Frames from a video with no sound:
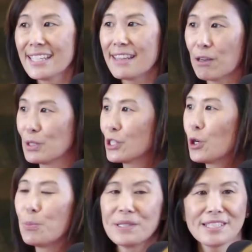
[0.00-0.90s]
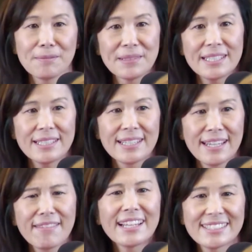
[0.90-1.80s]
that was open to me,
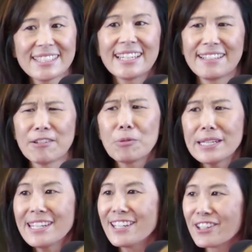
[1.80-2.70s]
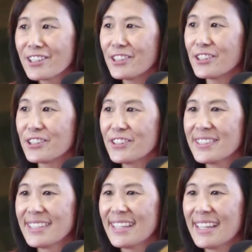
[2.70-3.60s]
that said, we hear you,
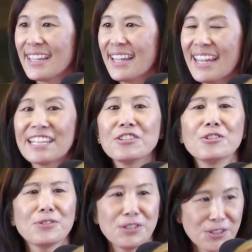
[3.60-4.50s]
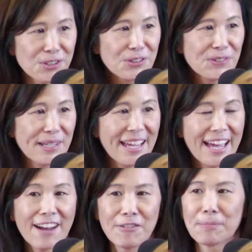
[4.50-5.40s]
and you do
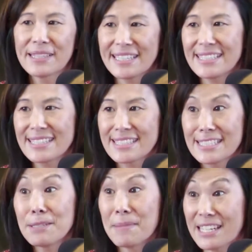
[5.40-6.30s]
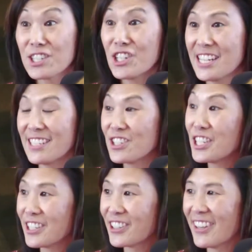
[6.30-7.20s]
have a place to make change
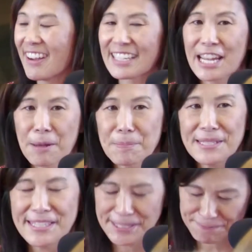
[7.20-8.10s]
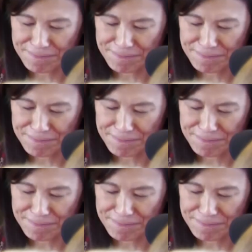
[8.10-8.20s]
here on campus.